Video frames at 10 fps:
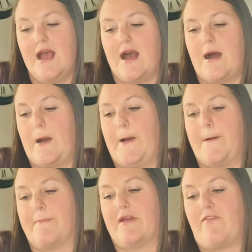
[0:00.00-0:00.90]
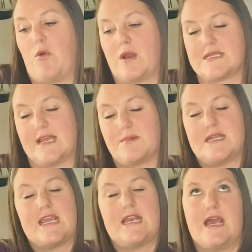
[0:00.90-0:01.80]
If you want to stay up to
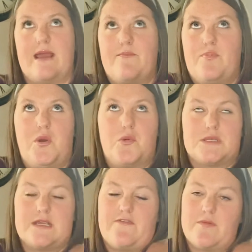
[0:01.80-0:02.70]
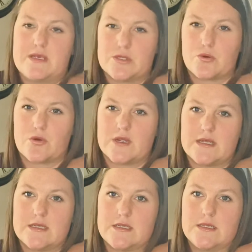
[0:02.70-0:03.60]
date, I post stuff on my
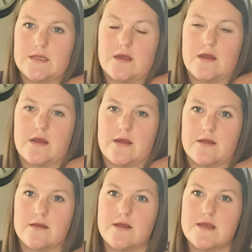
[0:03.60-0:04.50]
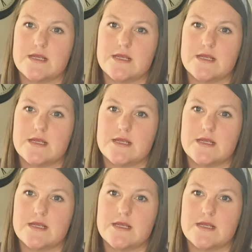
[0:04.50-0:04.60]
stories on